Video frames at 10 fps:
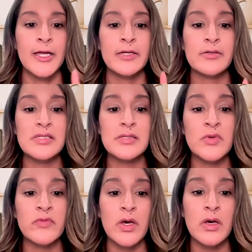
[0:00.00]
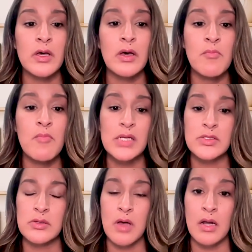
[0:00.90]
Here are some of the
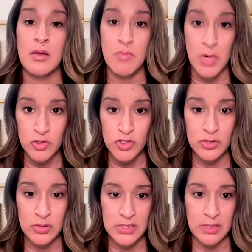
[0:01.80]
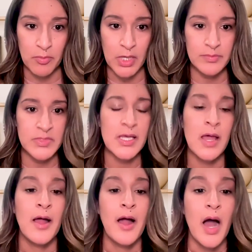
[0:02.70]
mental and emotional symptoms:
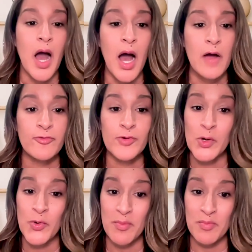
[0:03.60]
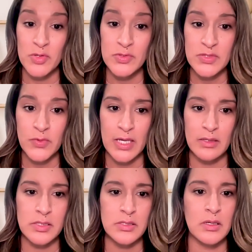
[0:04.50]
frequent mood
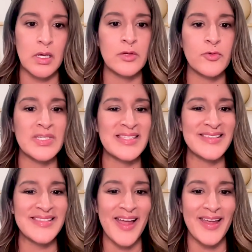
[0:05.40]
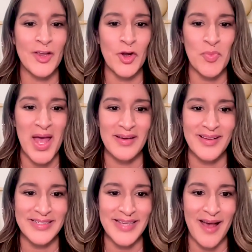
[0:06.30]
swings, increased anxiety or
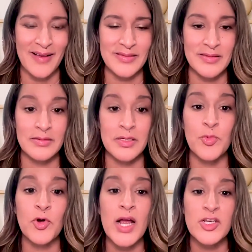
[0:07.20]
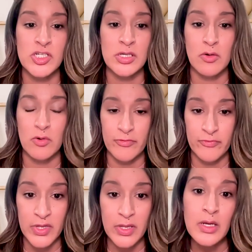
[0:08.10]
panic attacks, depression or
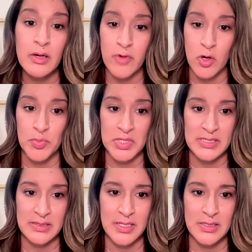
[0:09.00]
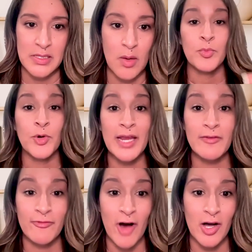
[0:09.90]
feeling of hopelessness,
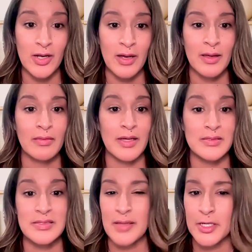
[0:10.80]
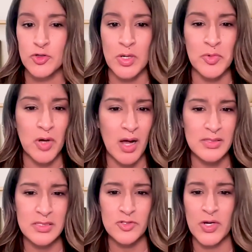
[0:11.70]
brain fog. That's like trouble
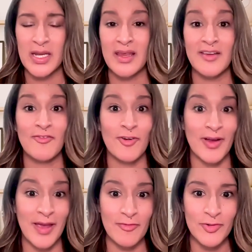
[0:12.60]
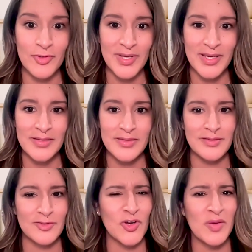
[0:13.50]
concentrating, forgetfulness,
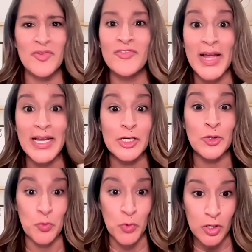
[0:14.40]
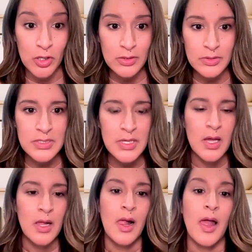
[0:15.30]
trouble finding words,
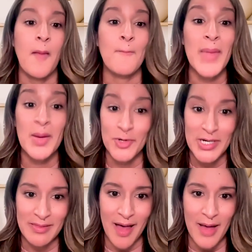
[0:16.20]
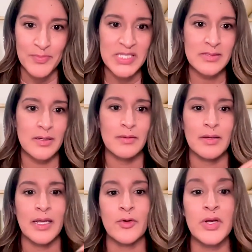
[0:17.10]
memory lapse,
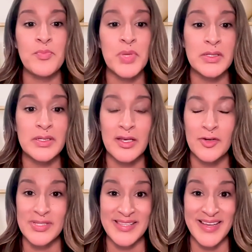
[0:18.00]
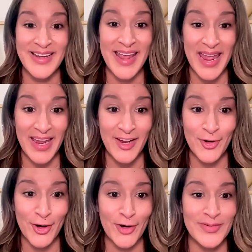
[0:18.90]
irritability or sudden
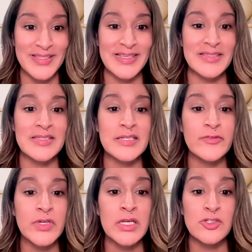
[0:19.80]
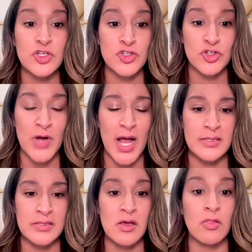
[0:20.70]
anger, sensitivity to
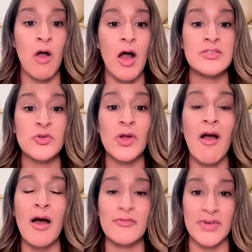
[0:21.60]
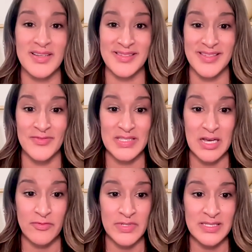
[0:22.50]
stress, loss or confidence of
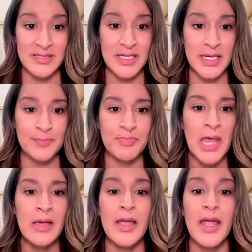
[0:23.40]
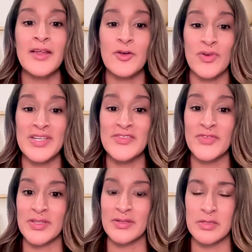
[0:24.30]
self-esteem, increased
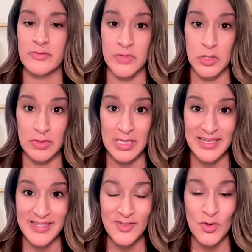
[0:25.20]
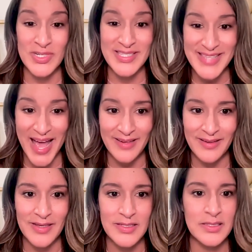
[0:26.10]
feelings of loneliness or
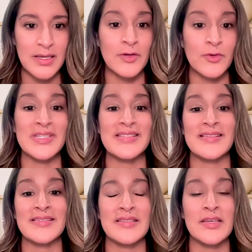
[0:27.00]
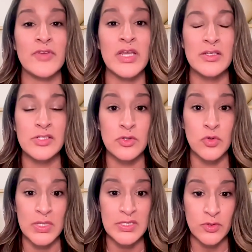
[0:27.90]
sadness, increased sensitivity to
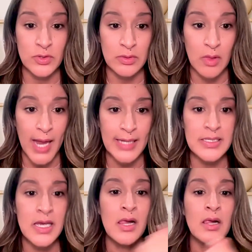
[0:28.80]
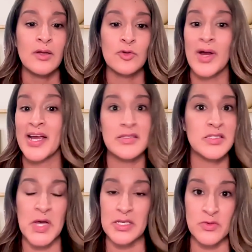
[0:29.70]
noise or light, crying
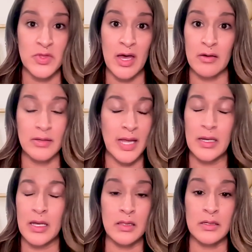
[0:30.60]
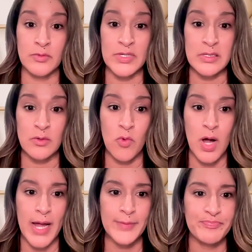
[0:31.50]
spells without any clear reason
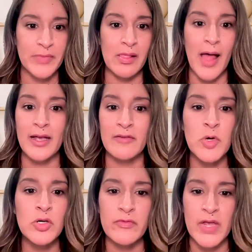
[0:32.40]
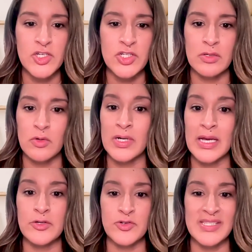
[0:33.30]
why, lack of motivation or
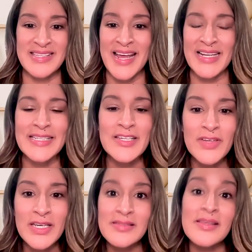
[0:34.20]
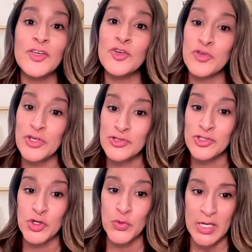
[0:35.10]
interest in activities that you
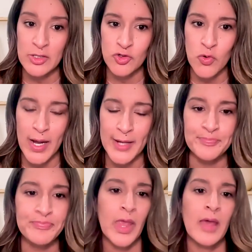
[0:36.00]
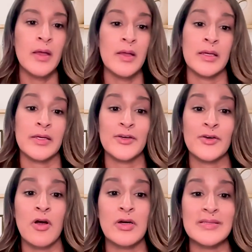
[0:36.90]
used to enjoy.
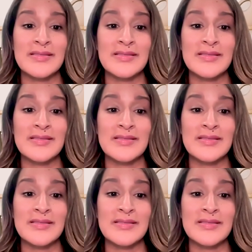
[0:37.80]
Here are